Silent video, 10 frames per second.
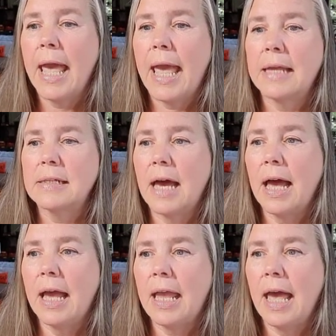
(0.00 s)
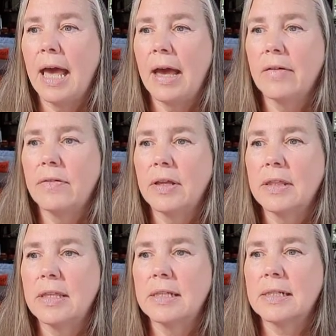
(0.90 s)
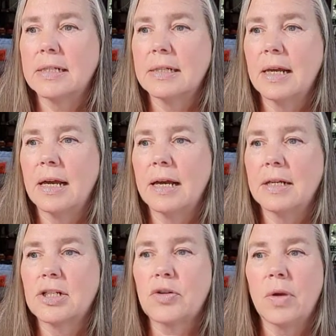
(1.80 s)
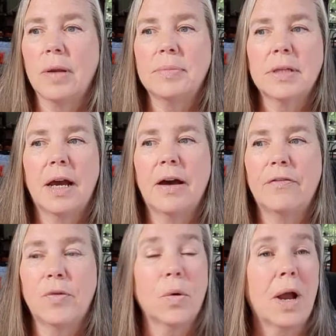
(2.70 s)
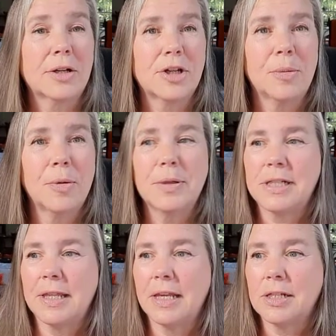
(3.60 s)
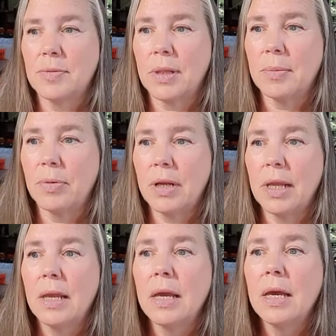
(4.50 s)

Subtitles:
and I have this script for October, which I think is really pretty.